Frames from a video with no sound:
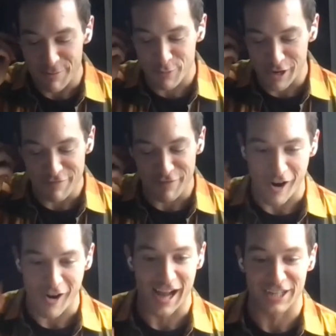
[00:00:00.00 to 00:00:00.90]
Pretty
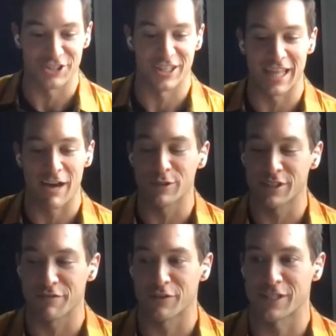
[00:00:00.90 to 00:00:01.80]
far actually. That was
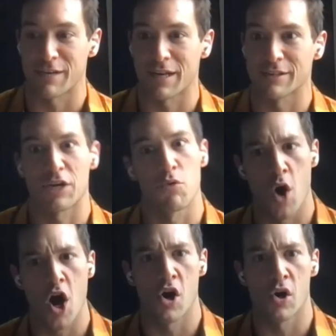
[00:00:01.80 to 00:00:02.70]
the first time that I was like,
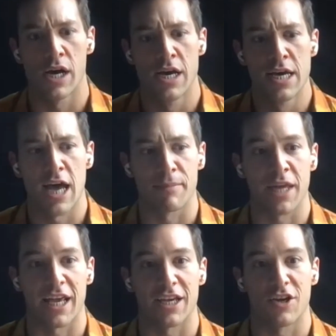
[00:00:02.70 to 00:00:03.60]
whoa, I'm
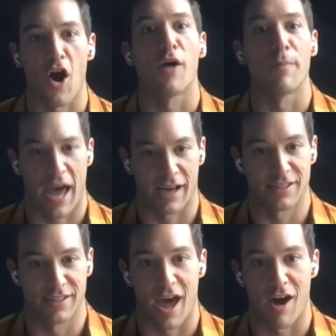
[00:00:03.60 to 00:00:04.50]
getting
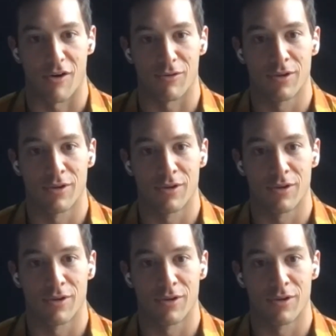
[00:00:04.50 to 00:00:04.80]
callbacks now,